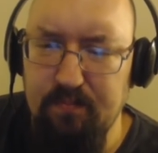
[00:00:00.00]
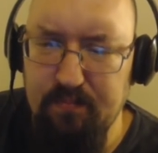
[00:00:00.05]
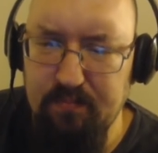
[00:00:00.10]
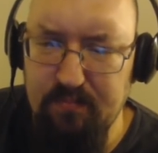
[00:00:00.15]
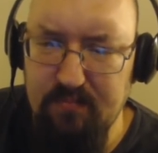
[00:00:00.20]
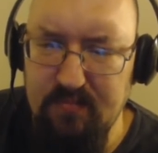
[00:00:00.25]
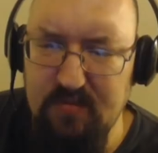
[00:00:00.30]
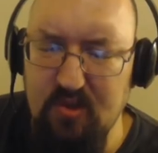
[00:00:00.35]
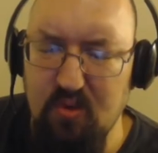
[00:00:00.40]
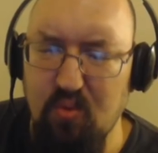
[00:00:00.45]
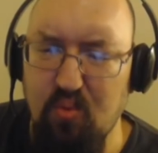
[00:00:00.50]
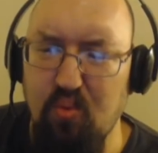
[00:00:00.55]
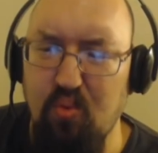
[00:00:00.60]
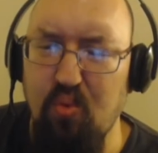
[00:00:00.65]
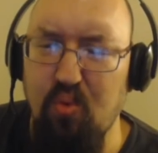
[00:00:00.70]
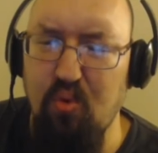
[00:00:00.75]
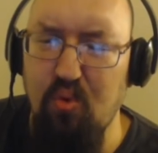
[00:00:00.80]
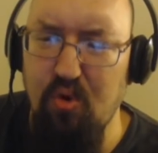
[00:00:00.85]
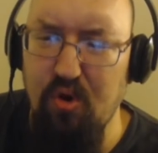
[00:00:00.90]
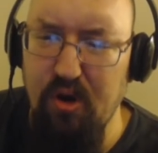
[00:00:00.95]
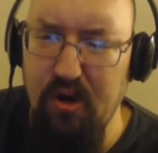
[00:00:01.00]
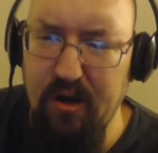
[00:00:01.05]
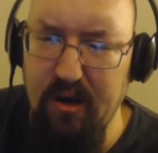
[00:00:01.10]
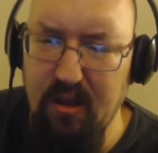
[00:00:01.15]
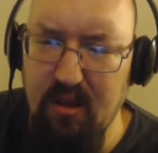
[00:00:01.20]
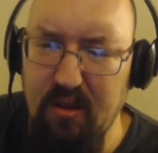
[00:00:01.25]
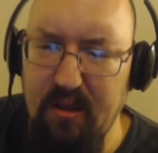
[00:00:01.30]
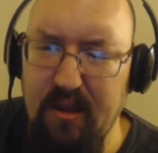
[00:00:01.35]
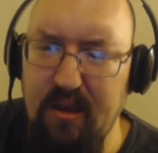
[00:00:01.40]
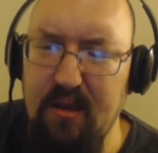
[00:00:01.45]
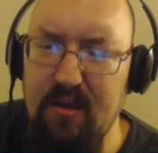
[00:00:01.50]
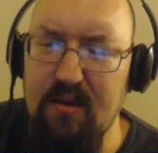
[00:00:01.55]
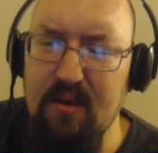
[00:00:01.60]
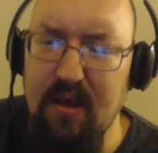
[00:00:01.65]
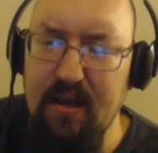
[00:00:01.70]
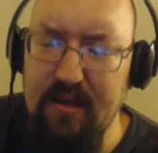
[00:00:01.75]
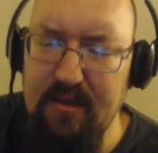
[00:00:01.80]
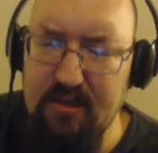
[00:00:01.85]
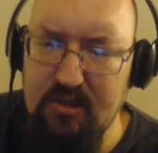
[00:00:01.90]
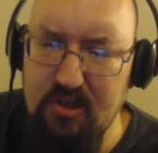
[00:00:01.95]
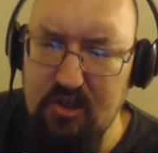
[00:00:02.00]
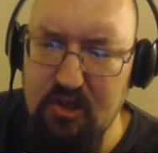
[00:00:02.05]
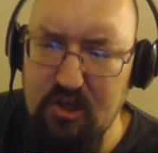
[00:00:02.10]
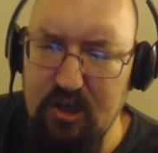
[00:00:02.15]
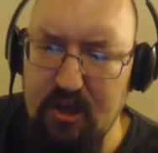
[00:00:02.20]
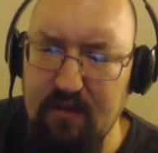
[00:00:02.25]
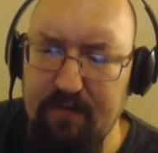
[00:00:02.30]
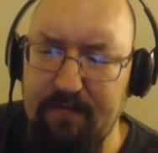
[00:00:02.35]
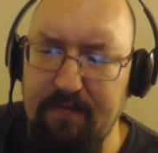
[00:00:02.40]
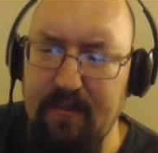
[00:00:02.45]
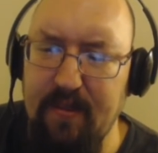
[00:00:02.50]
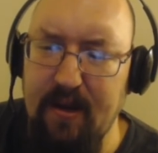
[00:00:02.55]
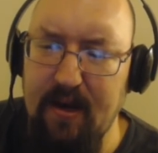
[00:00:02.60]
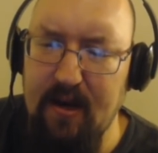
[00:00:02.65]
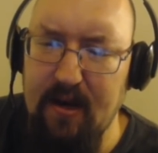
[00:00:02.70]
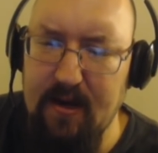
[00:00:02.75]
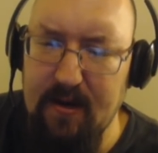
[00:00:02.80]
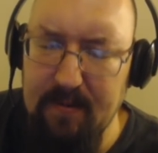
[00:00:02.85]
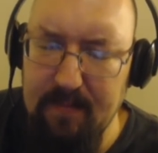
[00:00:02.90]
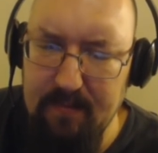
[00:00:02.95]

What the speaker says: It's a really nice shift there.